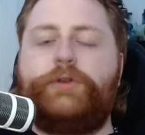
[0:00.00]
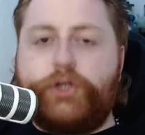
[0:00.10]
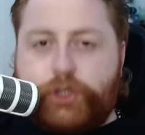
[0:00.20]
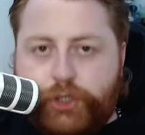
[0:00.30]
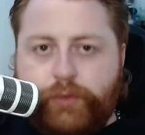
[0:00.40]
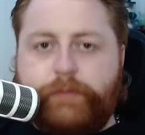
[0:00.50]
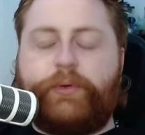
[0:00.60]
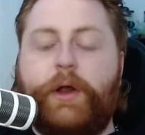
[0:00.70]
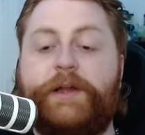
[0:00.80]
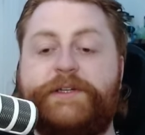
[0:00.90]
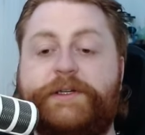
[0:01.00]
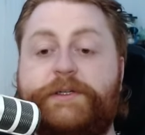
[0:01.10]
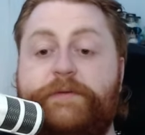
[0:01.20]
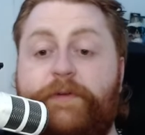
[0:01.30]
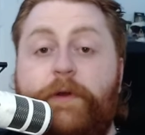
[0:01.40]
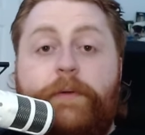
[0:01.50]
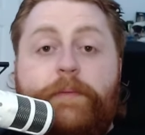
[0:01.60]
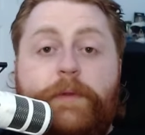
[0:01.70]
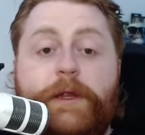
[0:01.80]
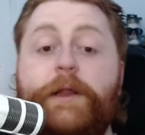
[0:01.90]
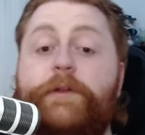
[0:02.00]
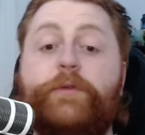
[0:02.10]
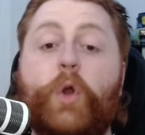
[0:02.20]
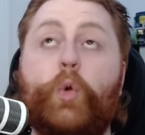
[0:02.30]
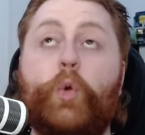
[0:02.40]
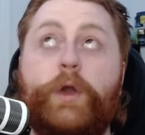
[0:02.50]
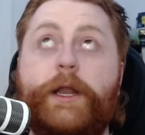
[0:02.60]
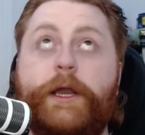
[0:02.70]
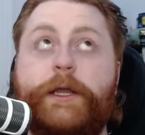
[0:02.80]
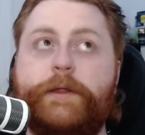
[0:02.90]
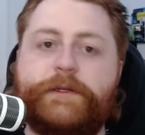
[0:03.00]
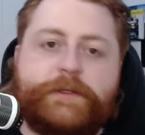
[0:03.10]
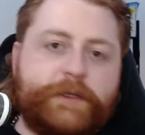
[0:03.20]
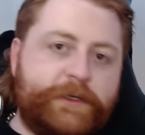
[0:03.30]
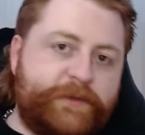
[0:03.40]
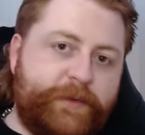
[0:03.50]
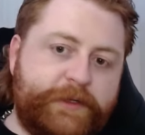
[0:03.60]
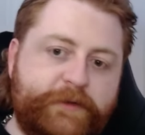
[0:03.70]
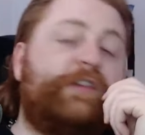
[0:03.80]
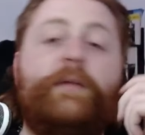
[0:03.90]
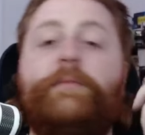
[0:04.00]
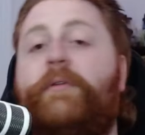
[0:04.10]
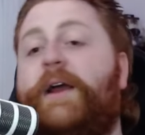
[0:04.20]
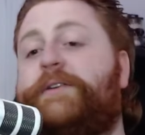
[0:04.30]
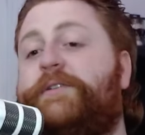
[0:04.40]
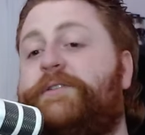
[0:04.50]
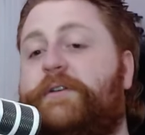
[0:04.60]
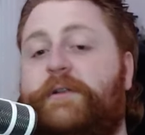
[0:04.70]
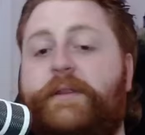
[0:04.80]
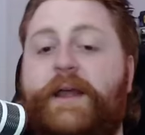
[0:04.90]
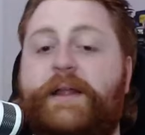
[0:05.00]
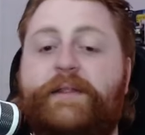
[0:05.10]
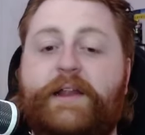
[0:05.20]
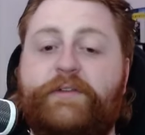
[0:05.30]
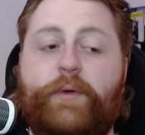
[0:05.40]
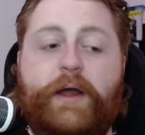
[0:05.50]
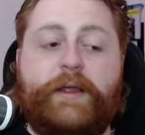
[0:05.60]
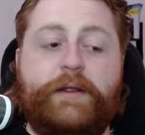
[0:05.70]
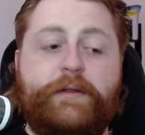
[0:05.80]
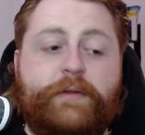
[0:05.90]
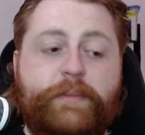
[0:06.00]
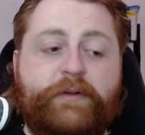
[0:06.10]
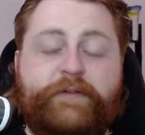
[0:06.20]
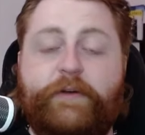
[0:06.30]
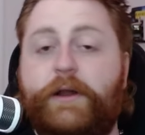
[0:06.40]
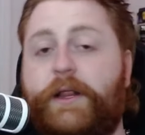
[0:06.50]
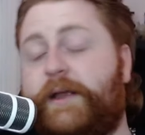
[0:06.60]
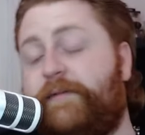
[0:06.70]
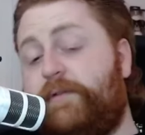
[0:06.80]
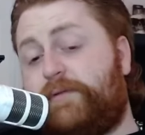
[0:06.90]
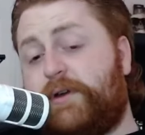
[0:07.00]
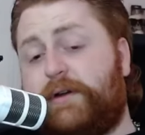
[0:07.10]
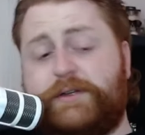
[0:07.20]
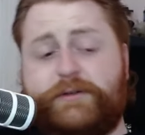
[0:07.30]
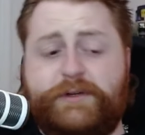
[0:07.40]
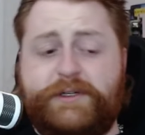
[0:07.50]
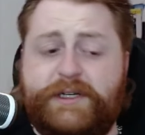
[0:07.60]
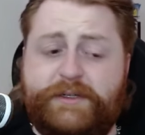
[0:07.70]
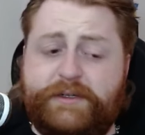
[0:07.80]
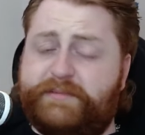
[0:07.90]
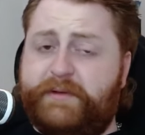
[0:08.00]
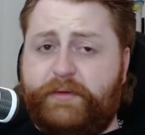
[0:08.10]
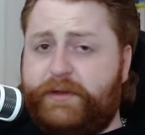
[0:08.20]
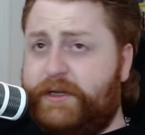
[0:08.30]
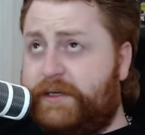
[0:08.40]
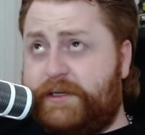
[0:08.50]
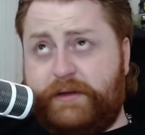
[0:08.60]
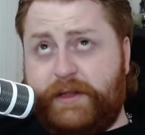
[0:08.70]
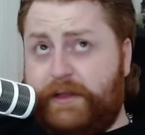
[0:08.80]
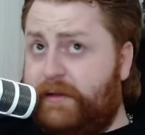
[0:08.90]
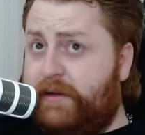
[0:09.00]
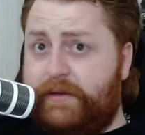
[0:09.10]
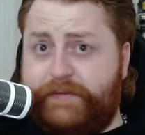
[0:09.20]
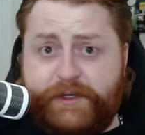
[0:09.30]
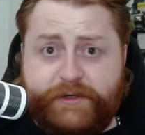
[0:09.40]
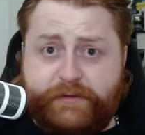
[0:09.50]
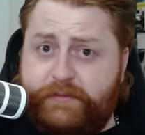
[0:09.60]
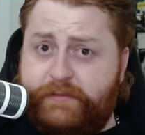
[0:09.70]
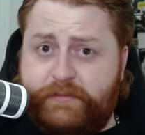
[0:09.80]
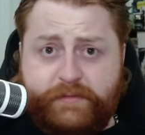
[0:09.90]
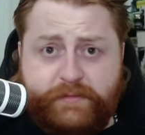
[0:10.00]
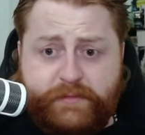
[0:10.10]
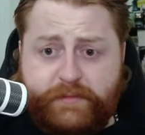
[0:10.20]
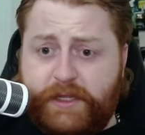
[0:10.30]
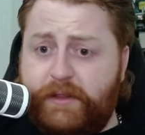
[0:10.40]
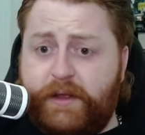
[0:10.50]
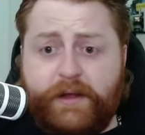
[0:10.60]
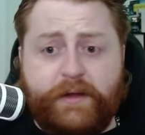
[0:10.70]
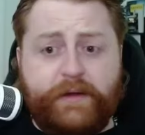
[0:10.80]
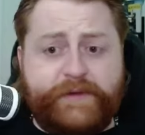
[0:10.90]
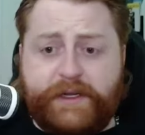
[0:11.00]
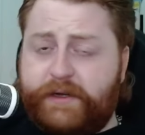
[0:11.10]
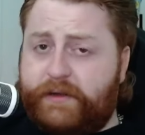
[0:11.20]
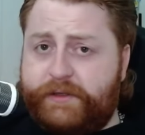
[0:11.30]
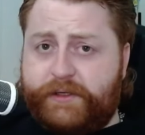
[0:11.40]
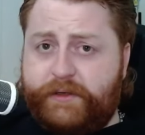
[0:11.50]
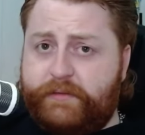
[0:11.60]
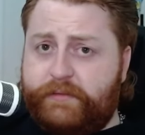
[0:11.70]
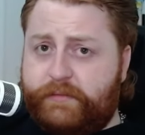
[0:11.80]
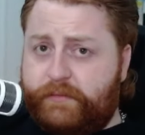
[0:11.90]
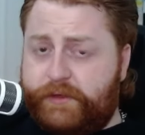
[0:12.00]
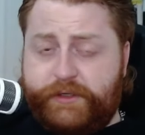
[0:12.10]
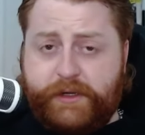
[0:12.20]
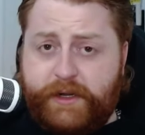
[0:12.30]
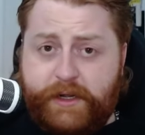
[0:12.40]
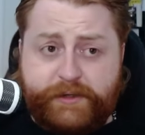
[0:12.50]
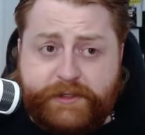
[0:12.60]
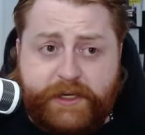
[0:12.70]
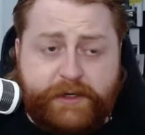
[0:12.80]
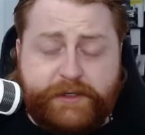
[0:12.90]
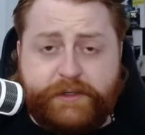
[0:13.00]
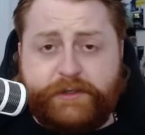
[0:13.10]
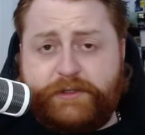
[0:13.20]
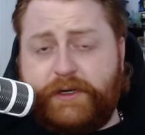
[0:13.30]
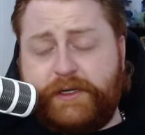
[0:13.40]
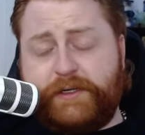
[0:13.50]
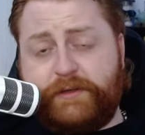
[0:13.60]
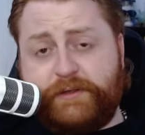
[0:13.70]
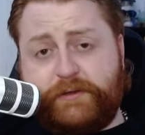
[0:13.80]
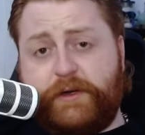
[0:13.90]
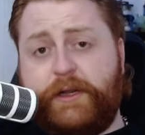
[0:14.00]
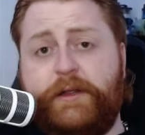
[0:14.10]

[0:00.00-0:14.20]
to shoot and process film. It is ridiculously expensive. Some directors are, that's why they prefer it. Like, if you talk to Scorsese or Spielberg, they're going to tell you they love digital. They love technology, which I understand because they're just trying to tell their story